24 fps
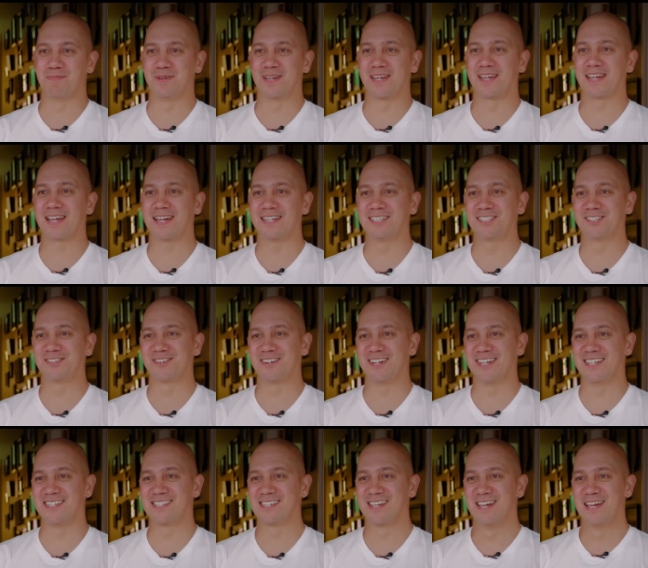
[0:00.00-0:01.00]
big
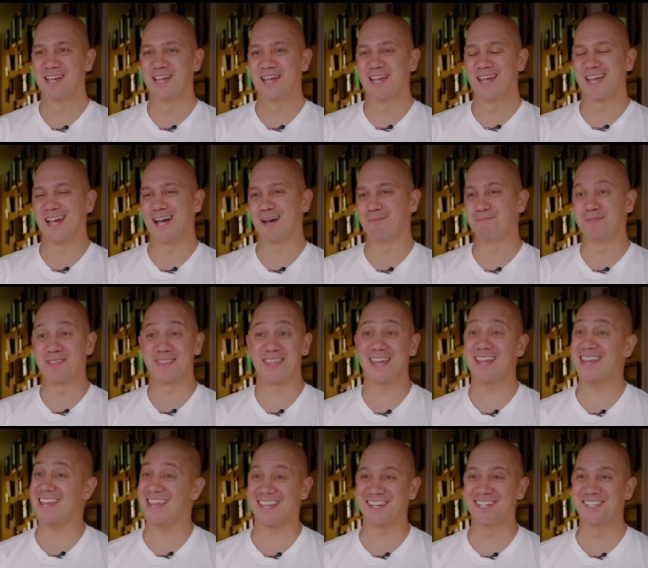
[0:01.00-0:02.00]
countries. But
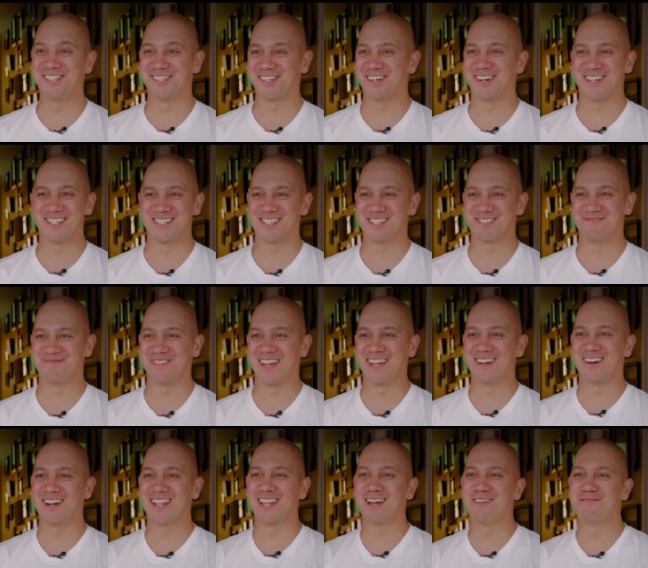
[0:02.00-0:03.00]
that energizes me.
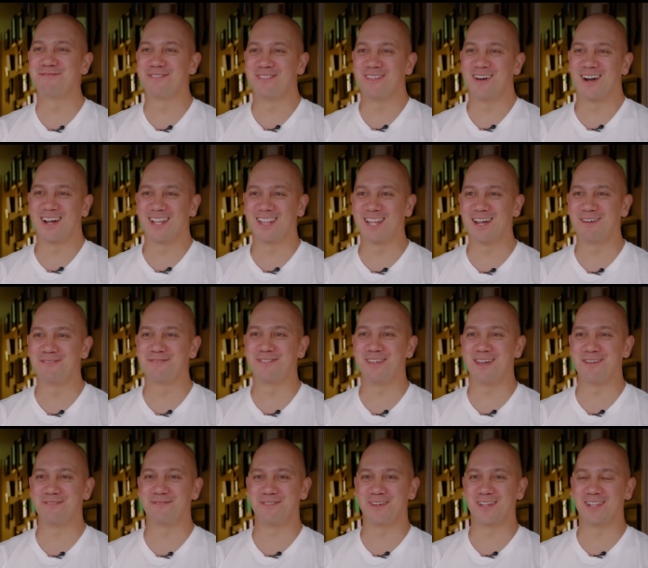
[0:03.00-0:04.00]
I love
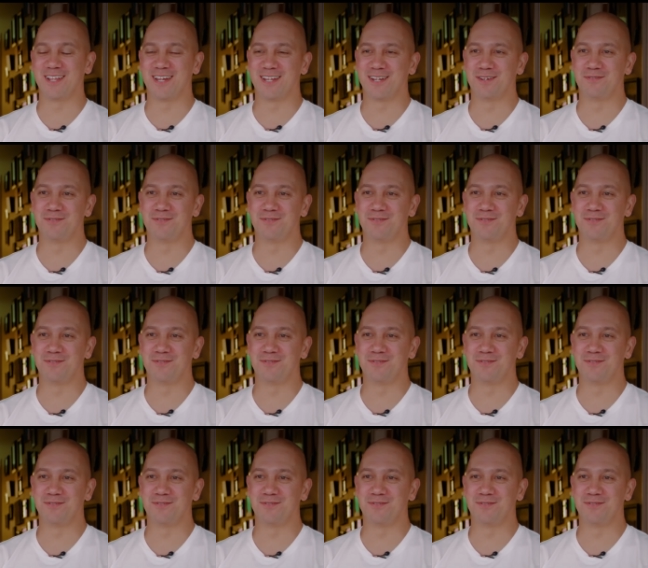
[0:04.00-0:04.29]
that feeling